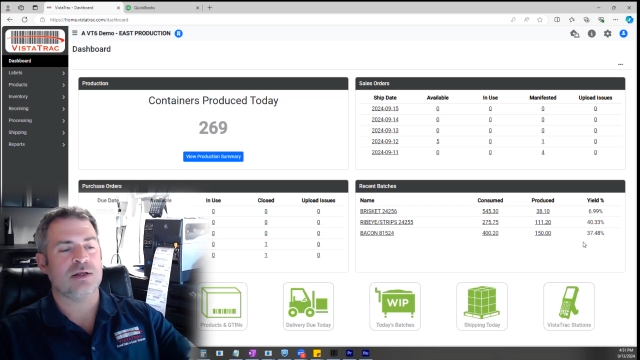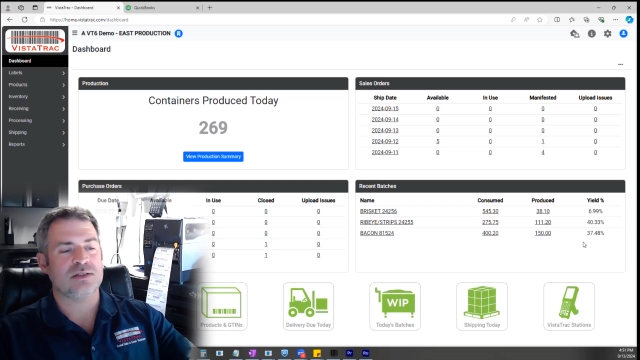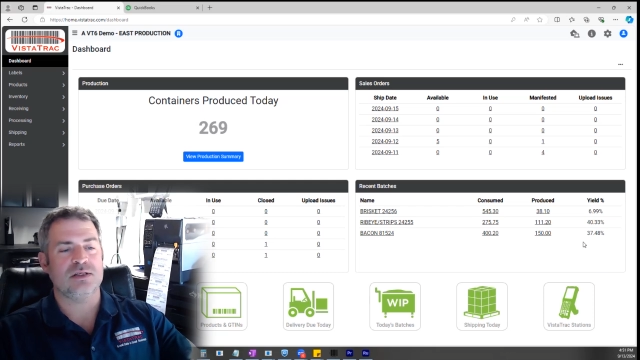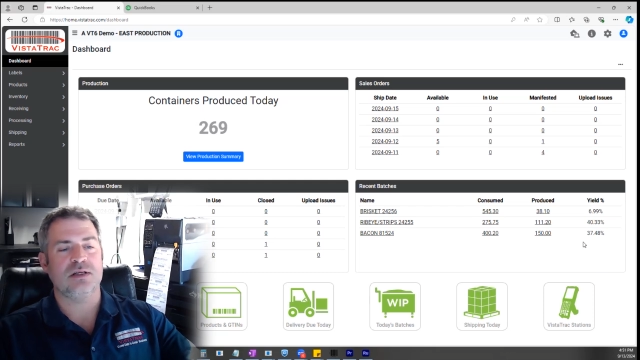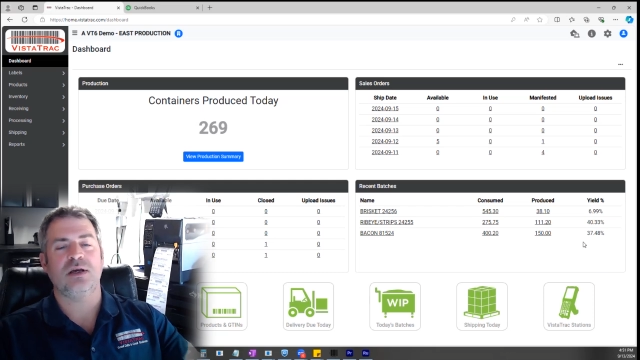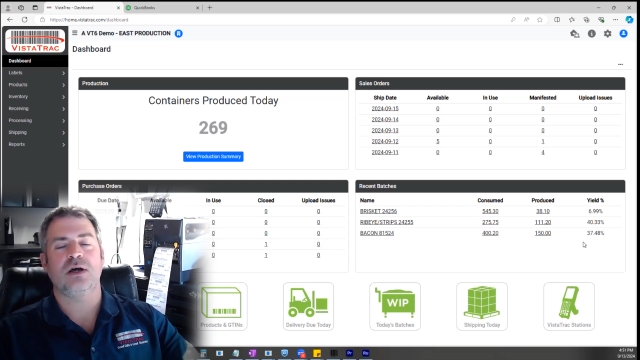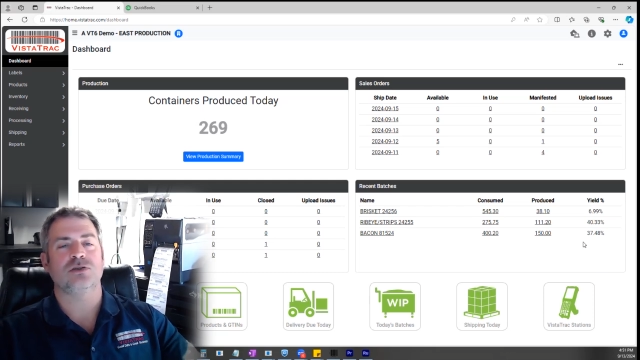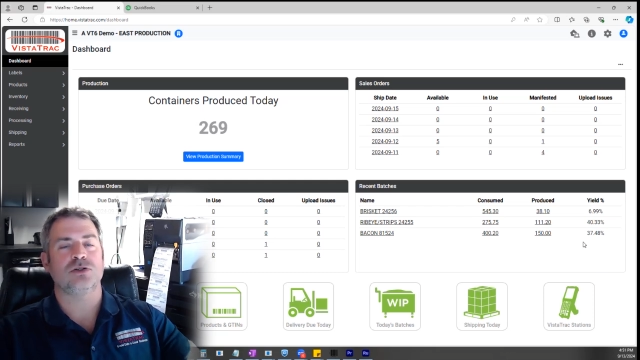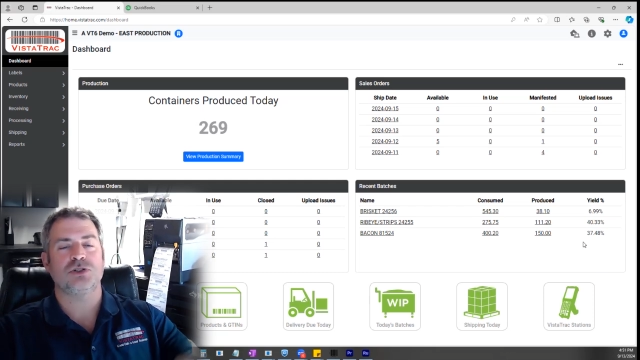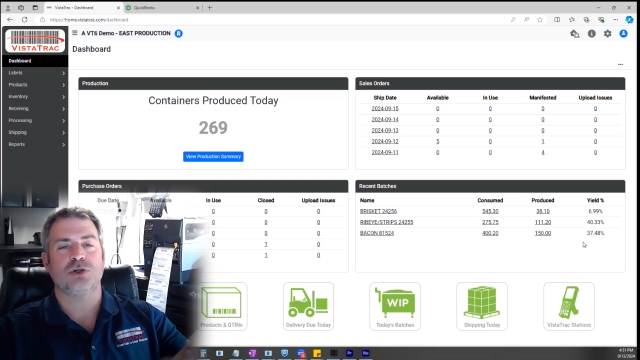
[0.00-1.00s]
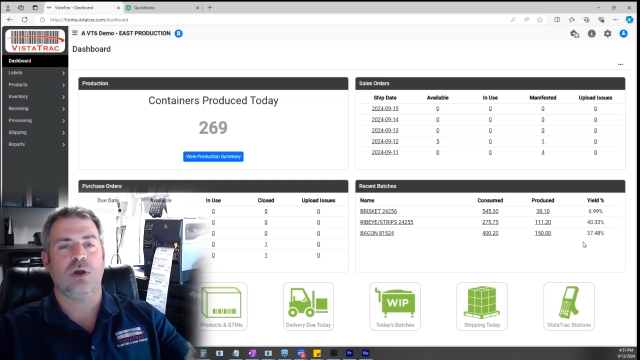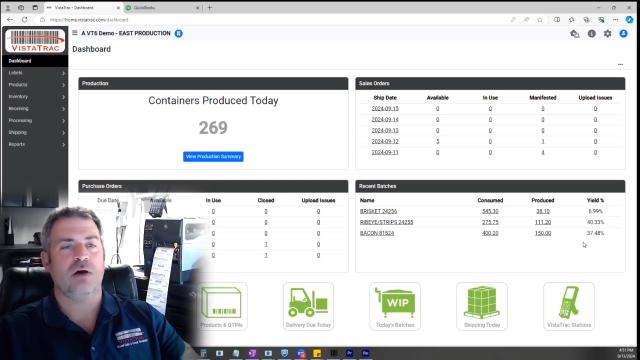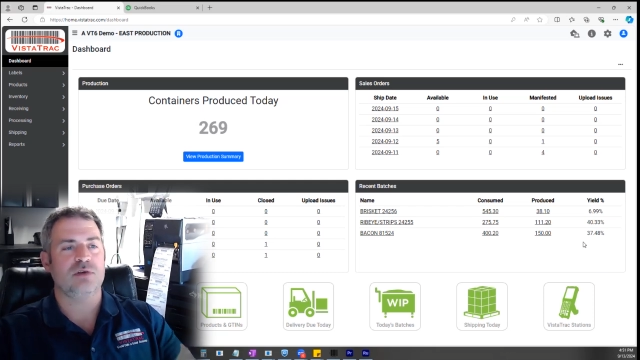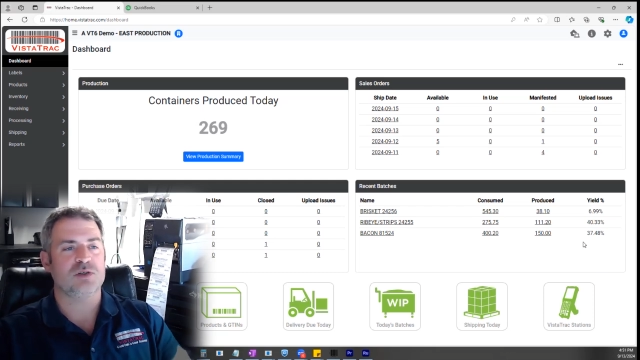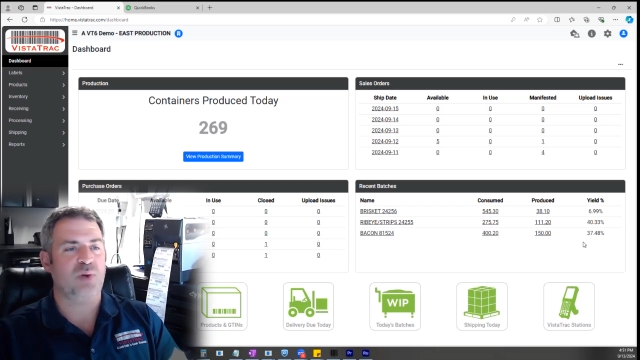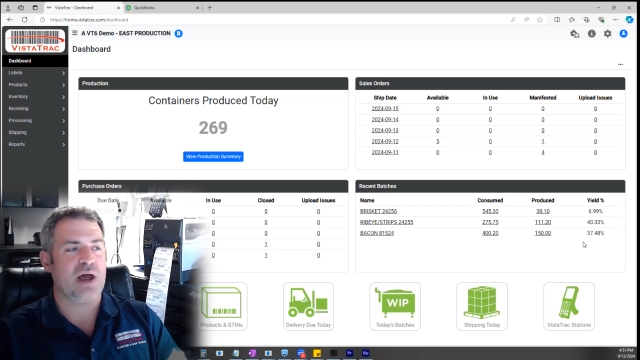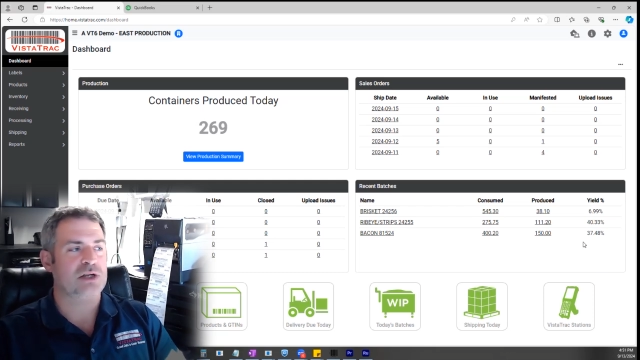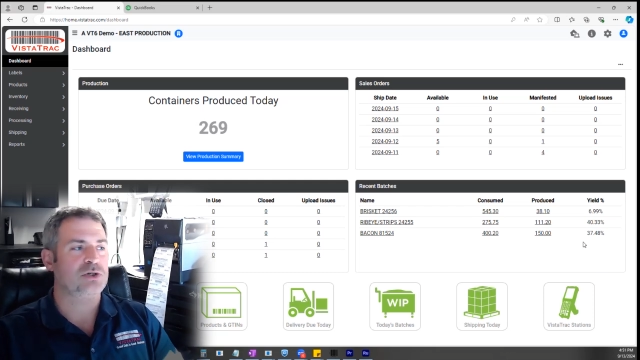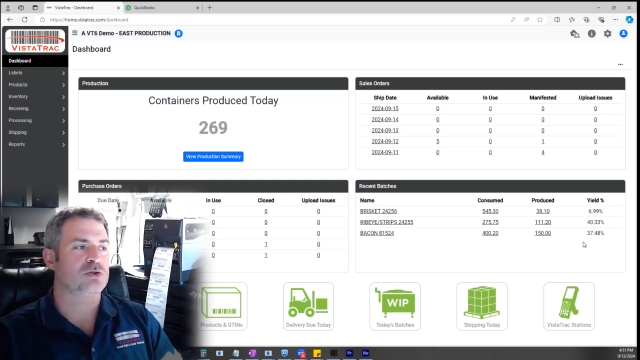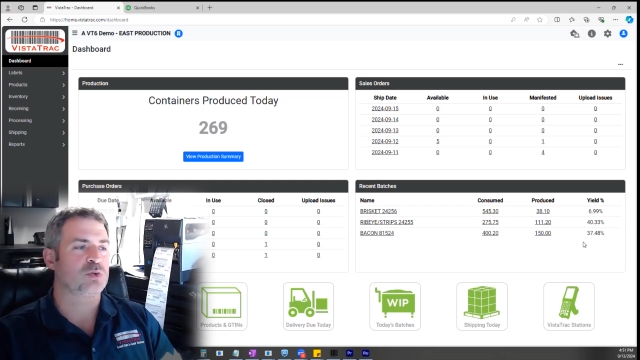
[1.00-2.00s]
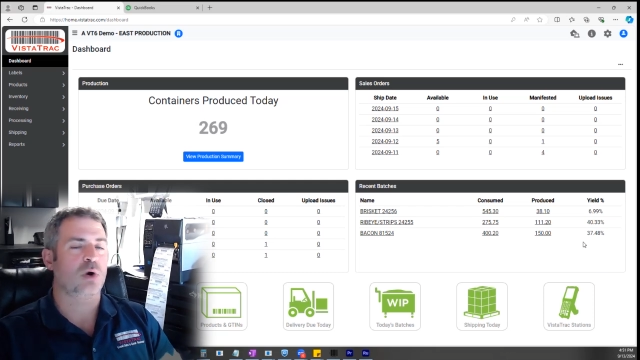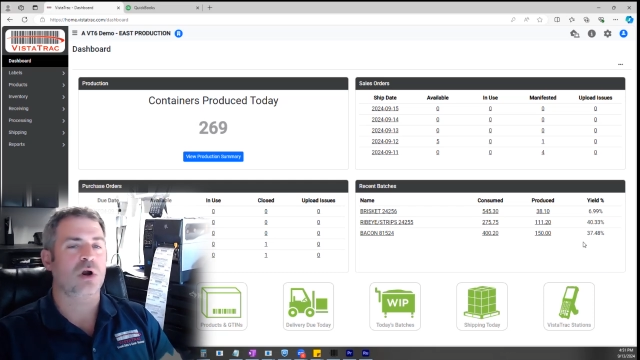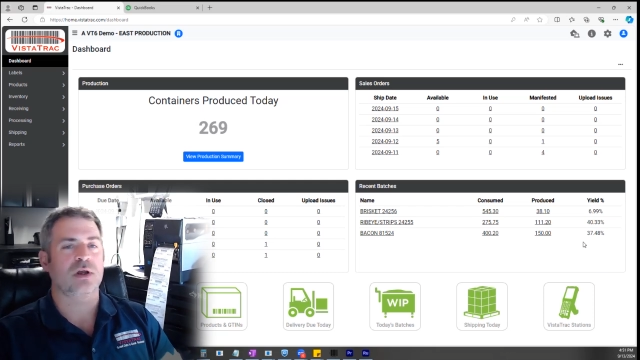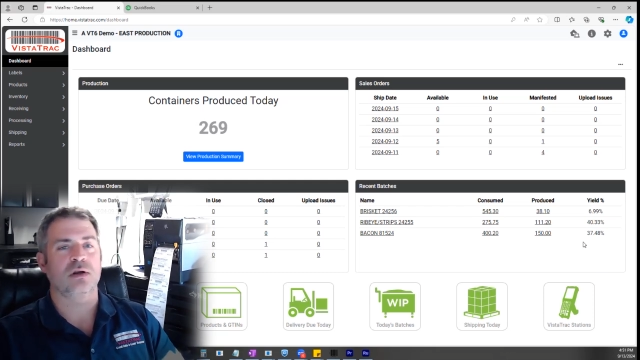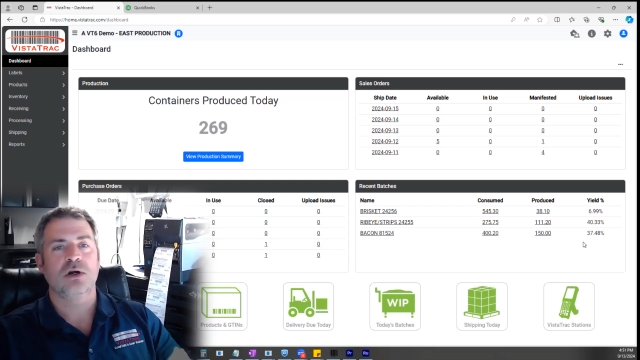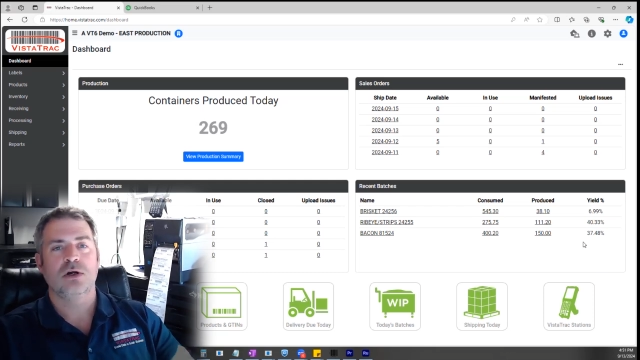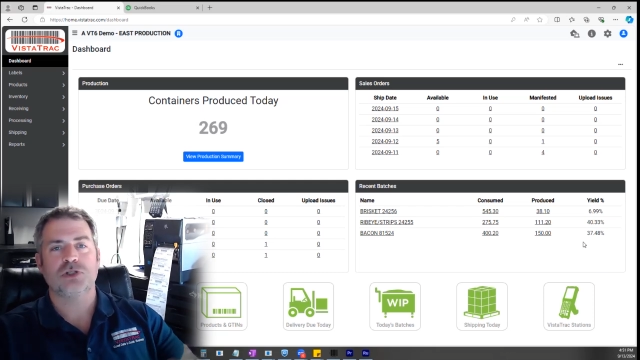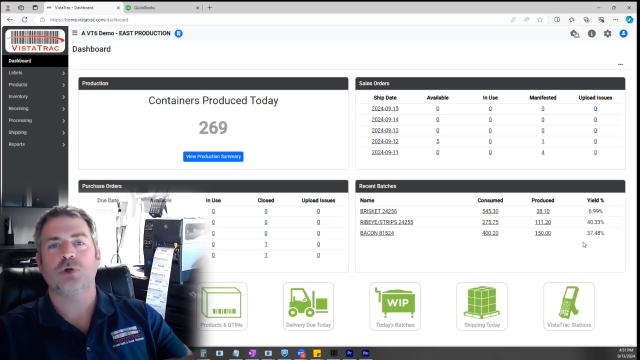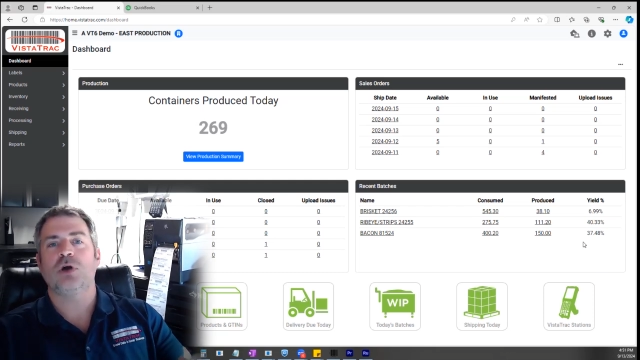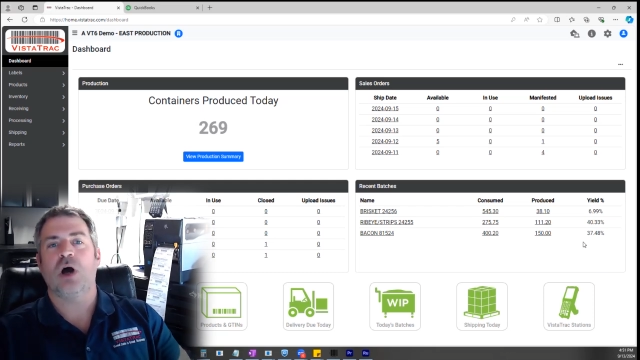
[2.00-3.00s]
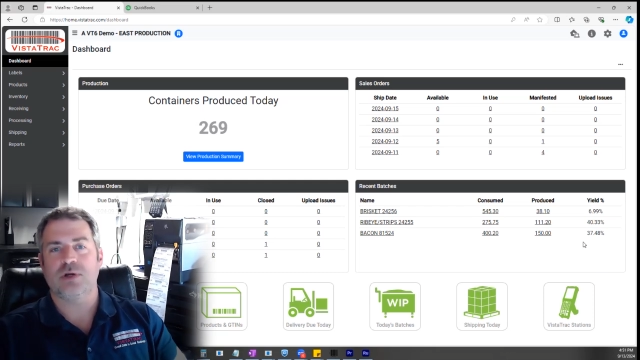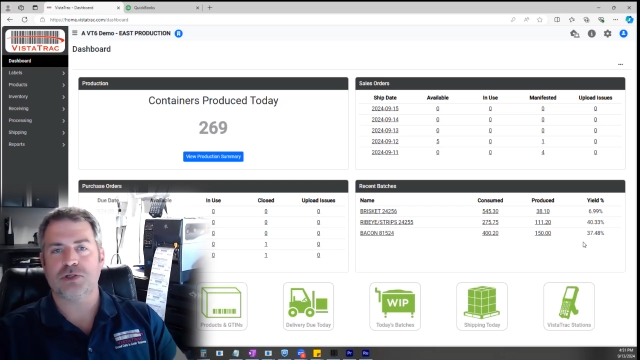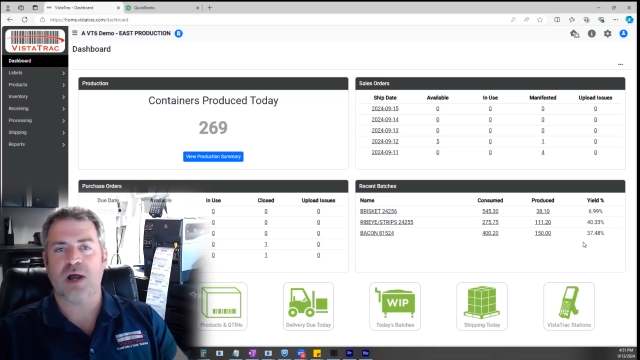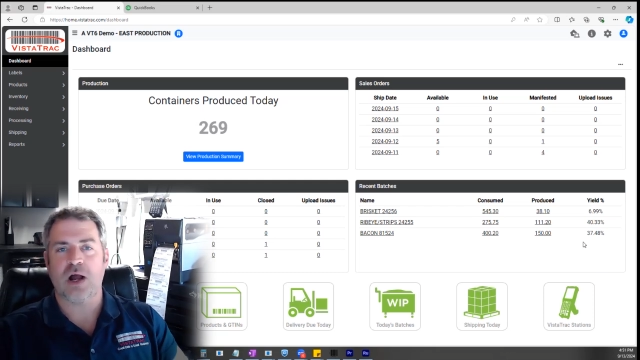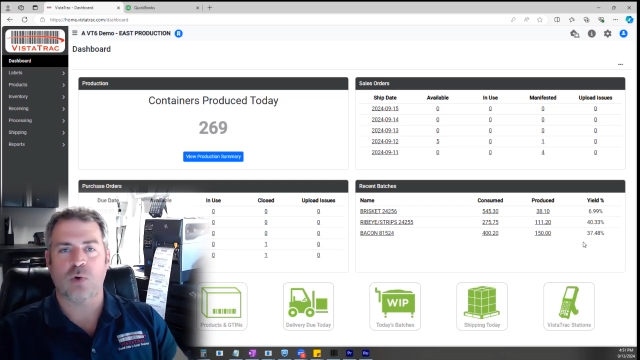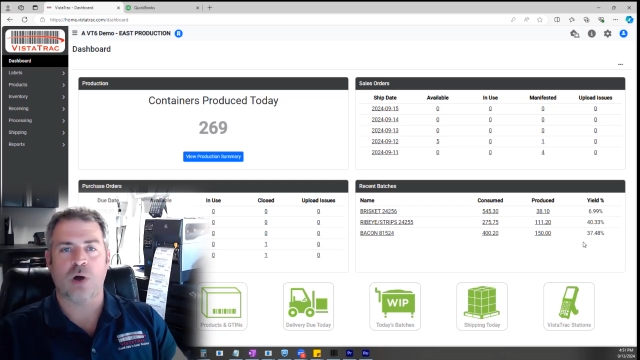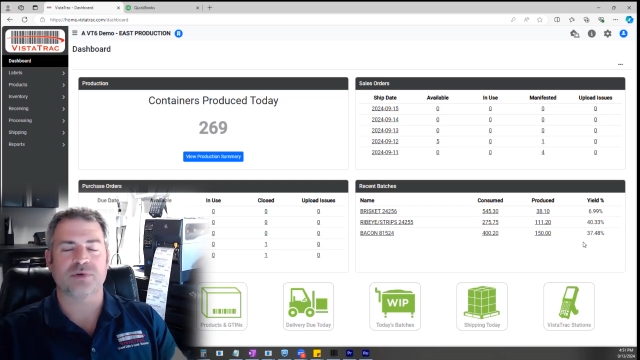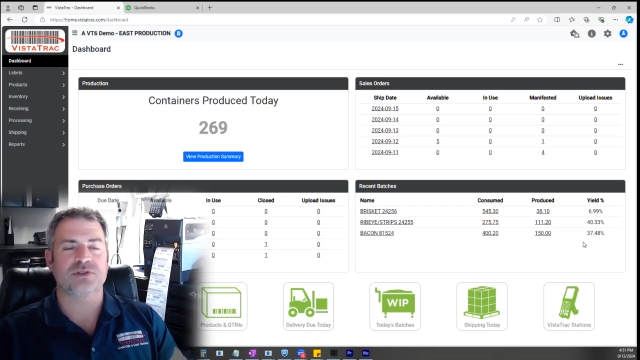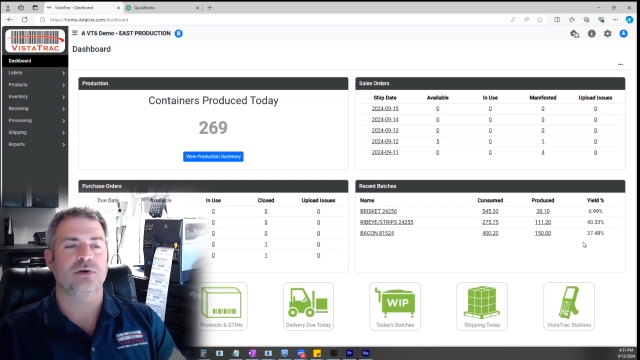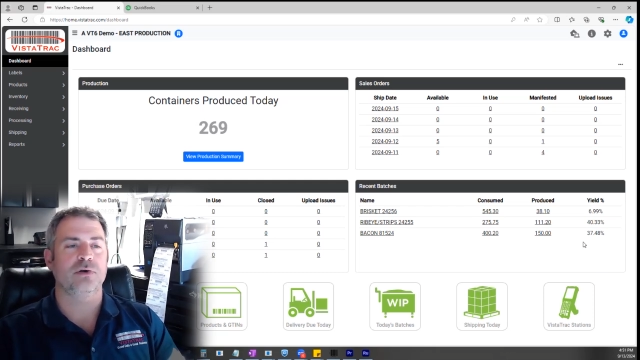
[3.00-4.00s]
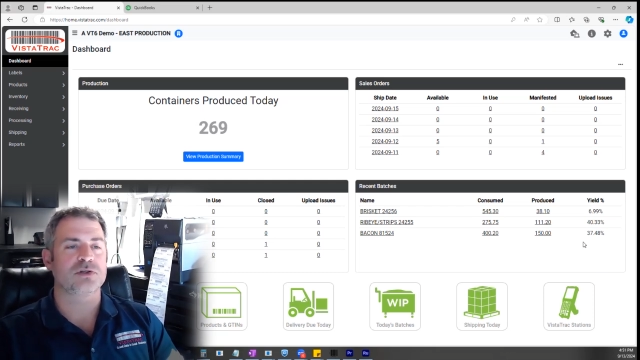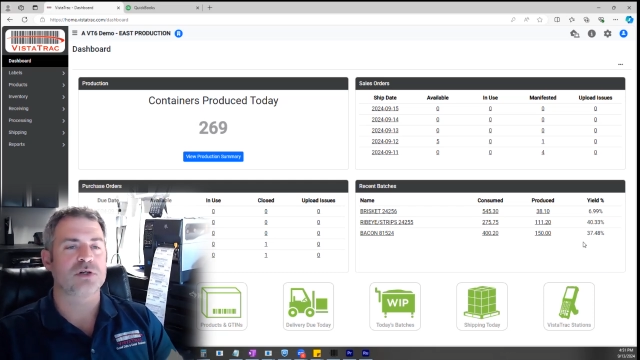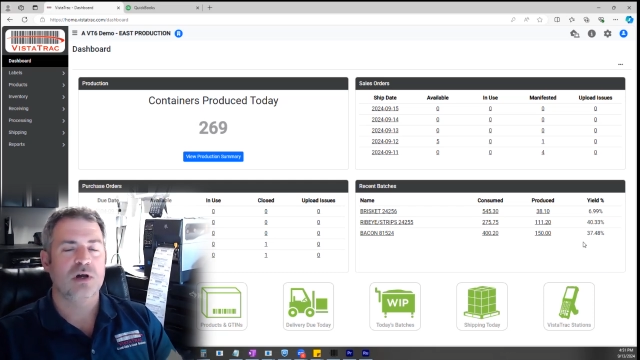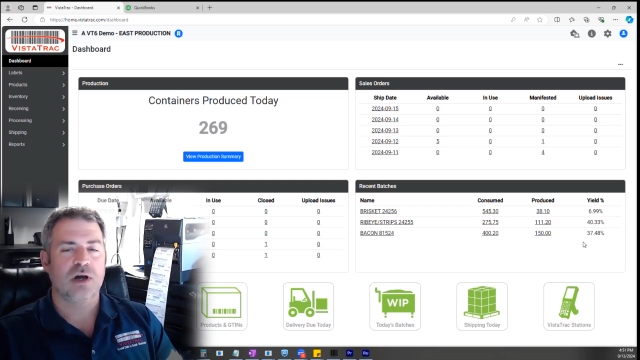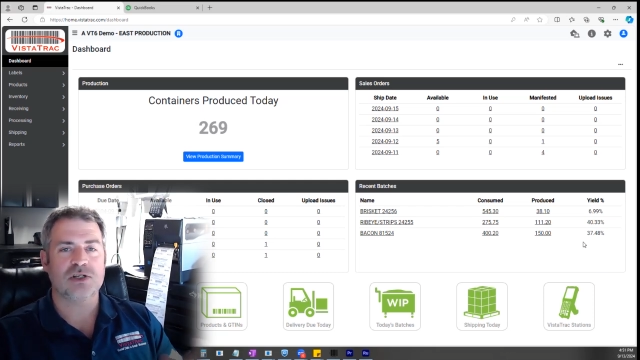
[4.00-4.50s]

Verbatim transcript: kinds of details and show you how these batch yields work and show you how we track raw materials.